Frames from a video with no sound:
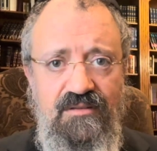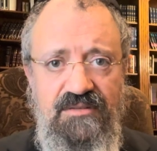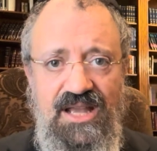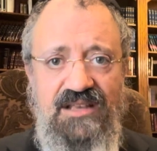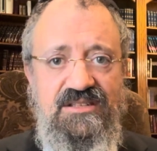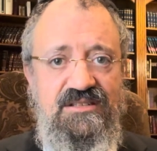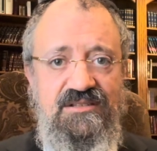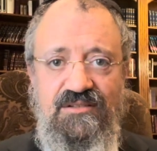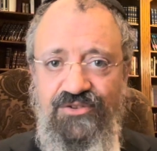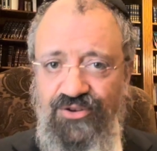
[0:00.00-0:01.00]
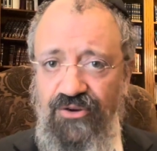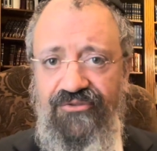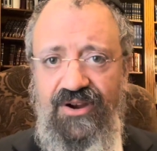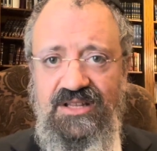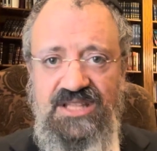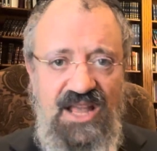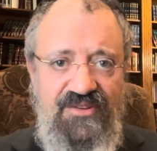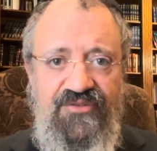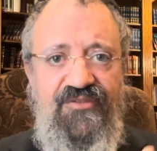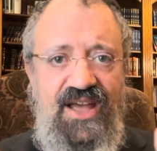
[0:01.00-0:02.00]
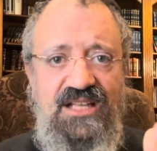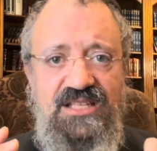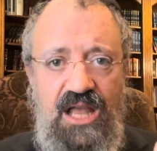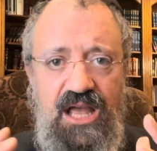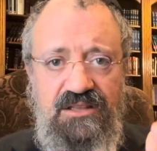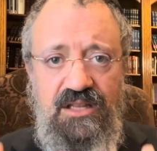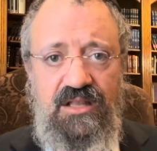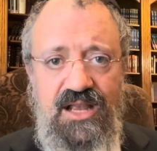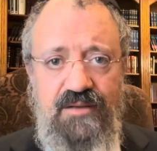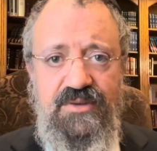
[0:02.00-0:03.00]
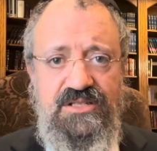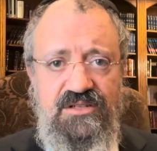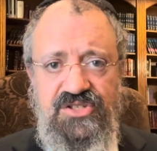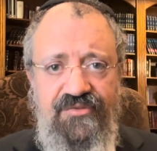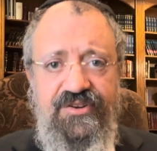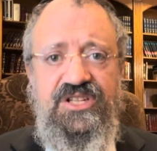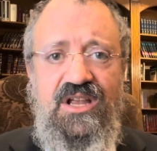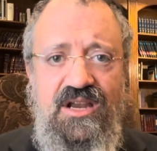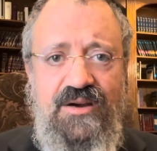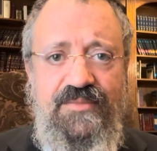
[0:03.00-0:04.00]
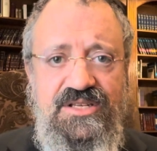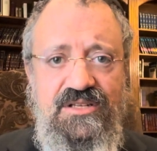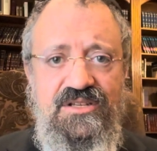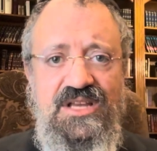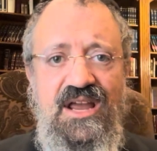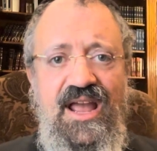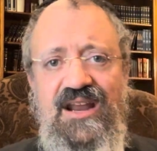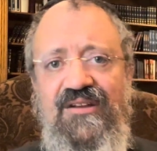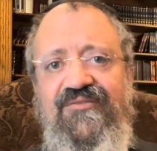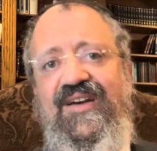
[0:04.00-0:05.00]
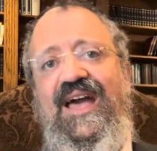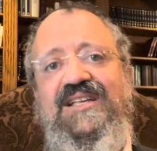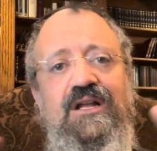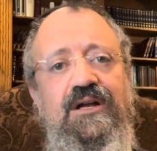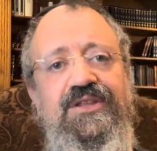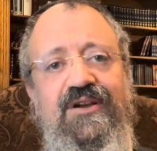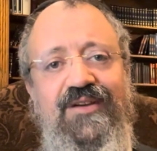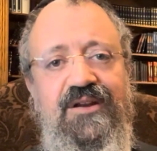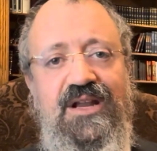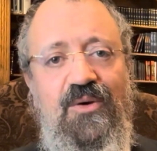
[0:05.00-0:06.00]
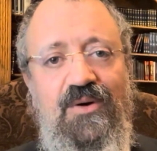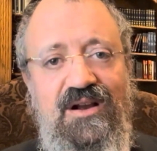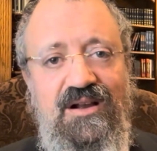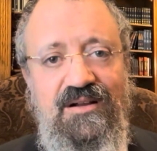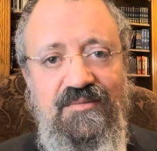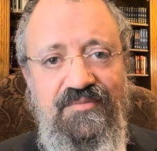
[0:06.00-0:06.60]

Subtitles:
Yes, true friends, they have advanced anti-tank missiles, surface-to-air missiles, and a vast underground network.